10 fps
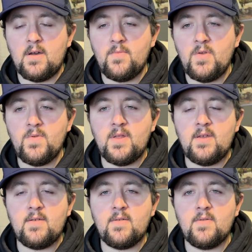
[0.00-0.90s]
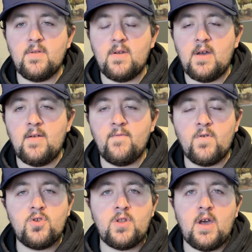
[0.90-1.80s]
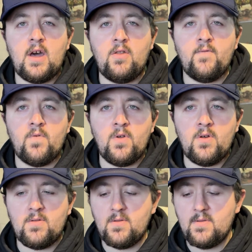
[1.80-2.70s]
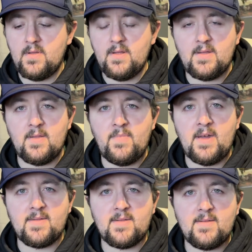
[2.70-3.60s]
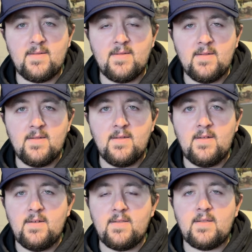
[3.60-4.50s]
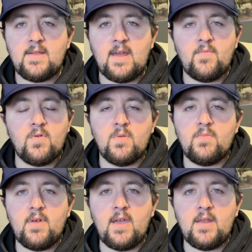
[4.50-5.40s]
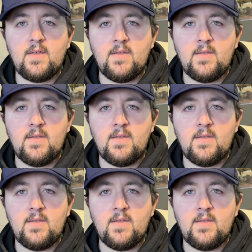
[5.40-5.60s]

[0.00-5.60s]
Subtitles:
using virgin olive oil is the best to temper a blade.